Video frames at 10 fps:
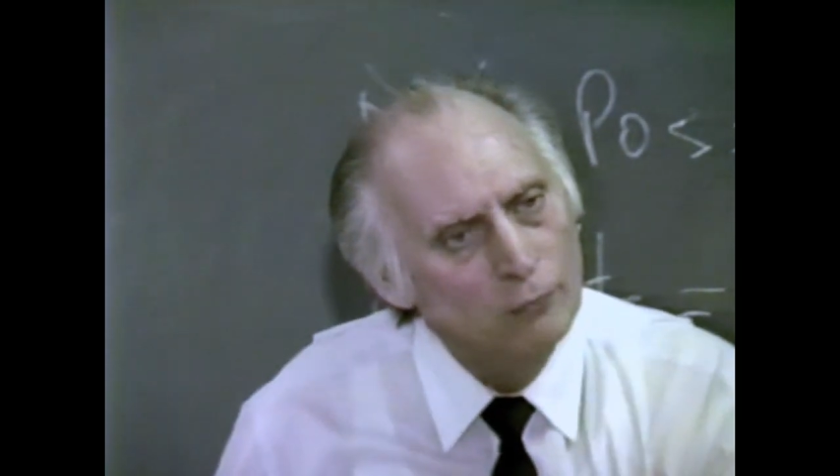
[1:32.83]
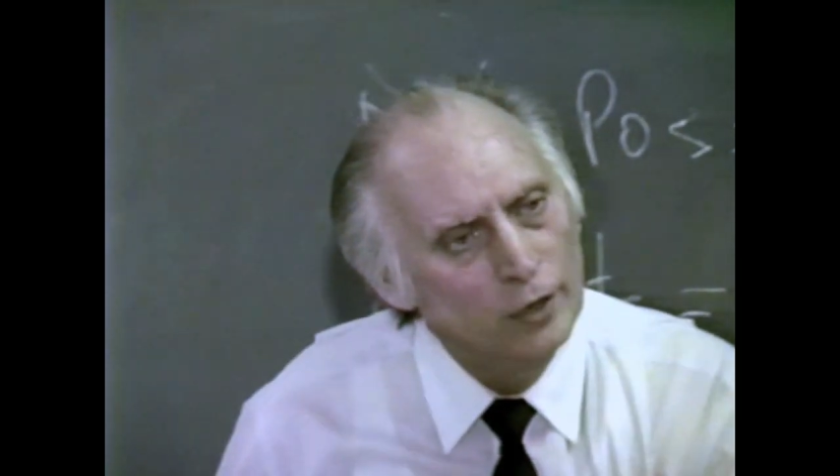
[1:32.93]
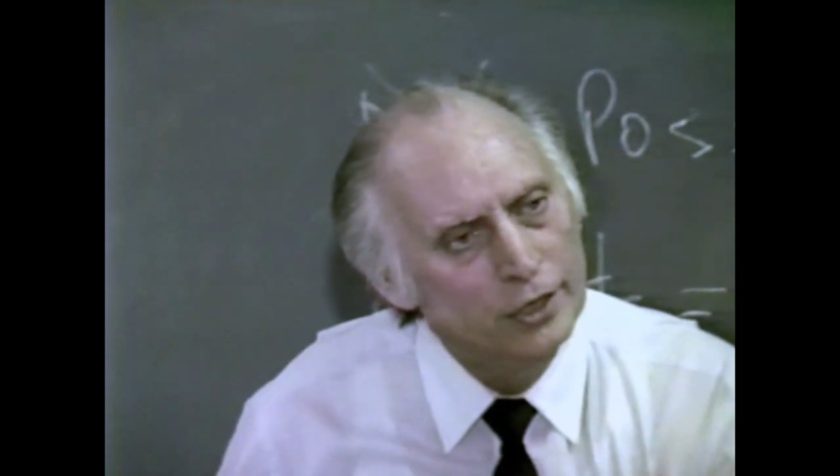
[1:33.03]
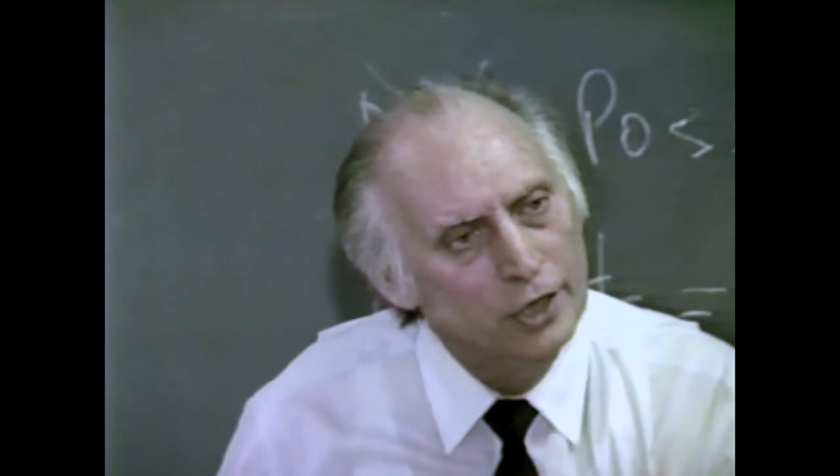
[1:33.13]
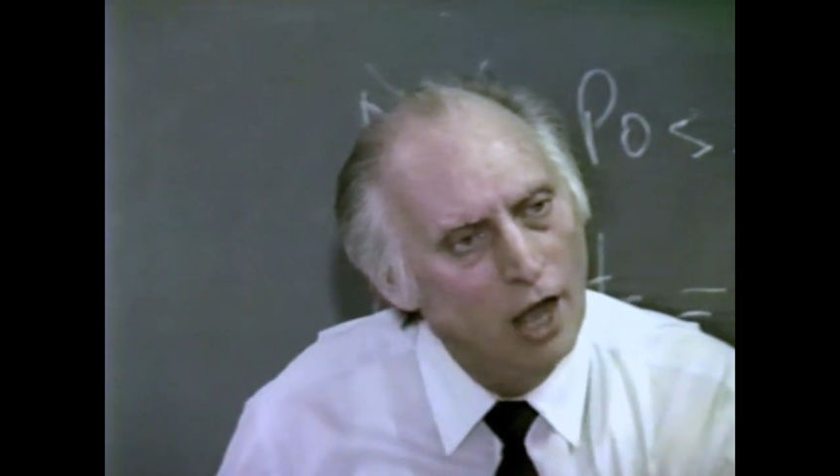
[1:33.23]

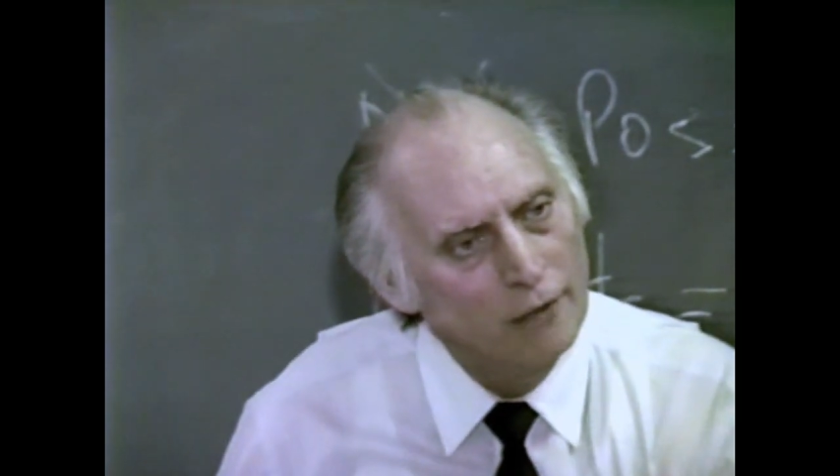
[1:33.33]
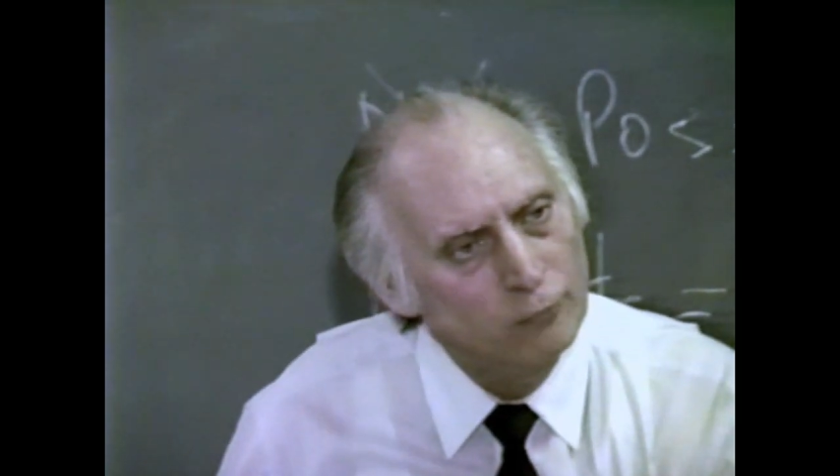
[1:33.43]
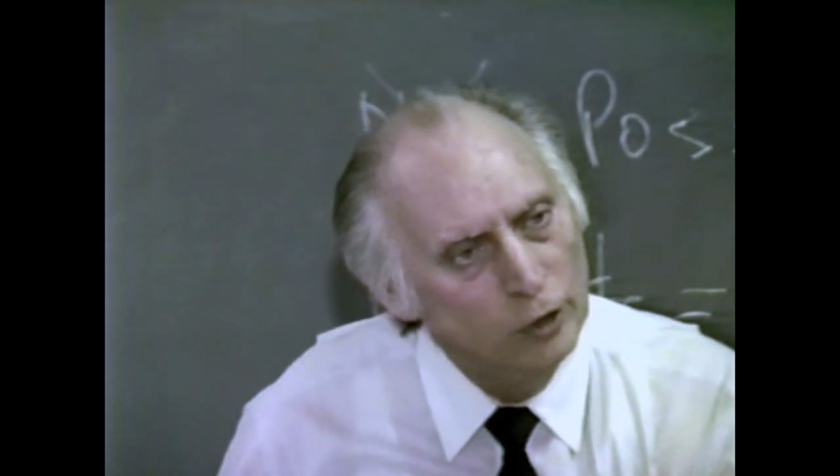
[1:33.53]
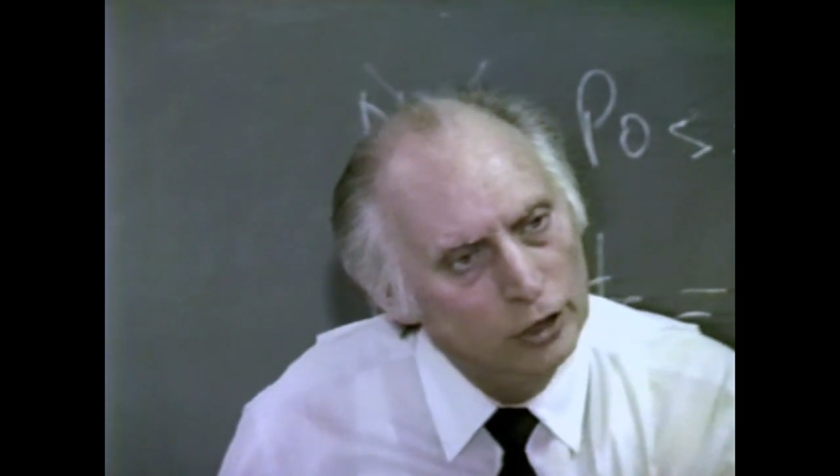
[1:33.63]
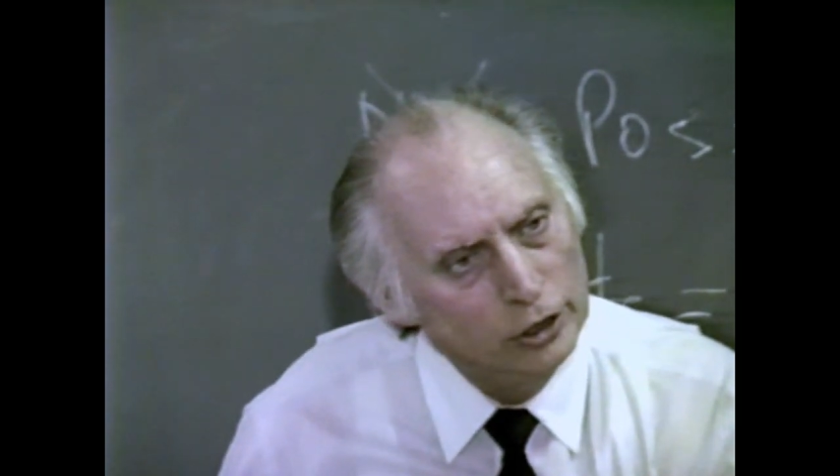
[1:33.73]
where God
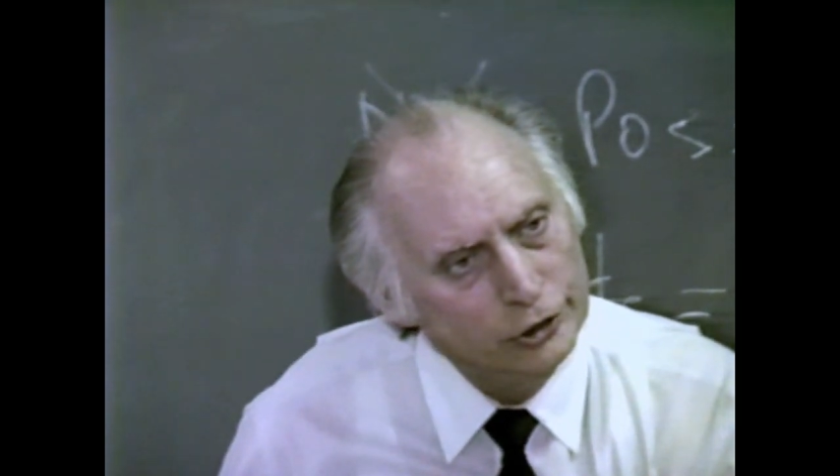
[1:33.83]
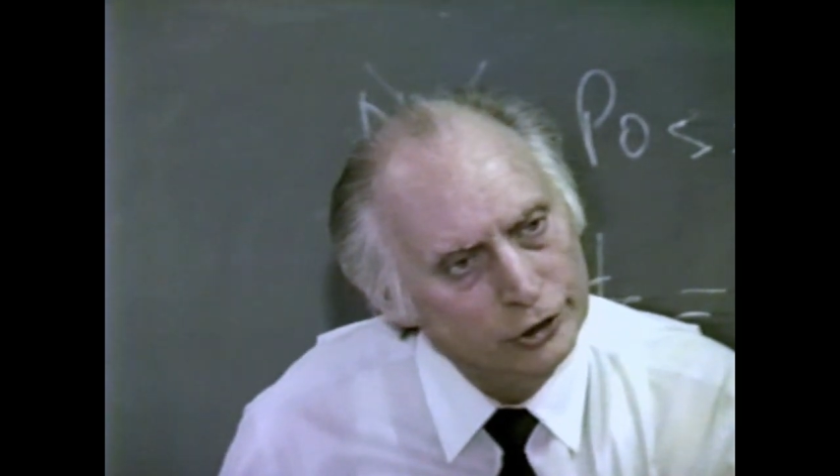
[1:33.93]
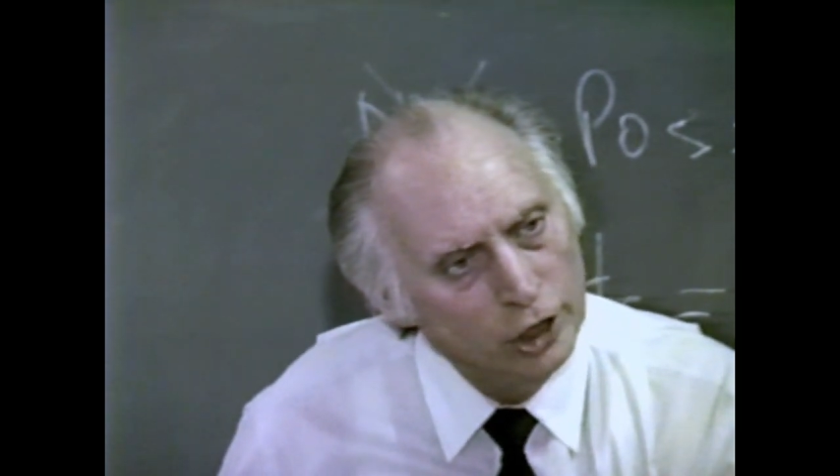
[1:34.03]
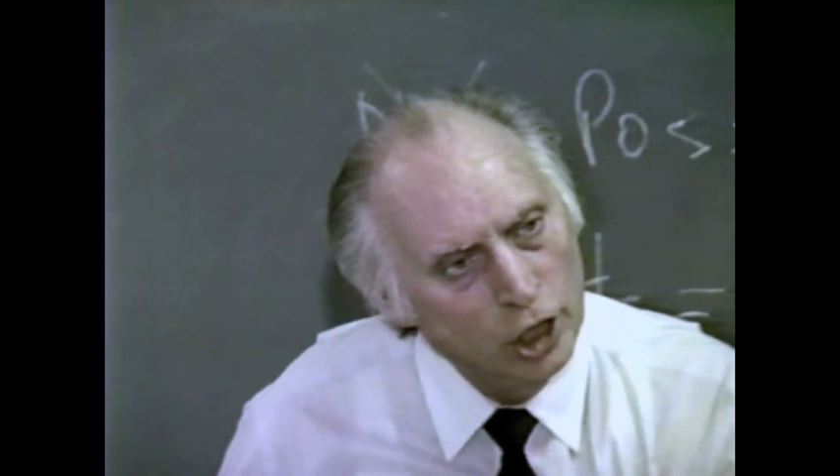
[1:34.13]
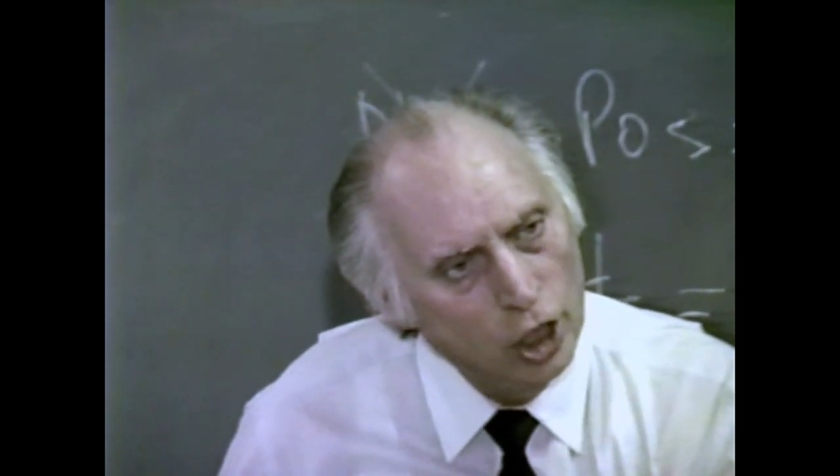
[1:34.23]
was,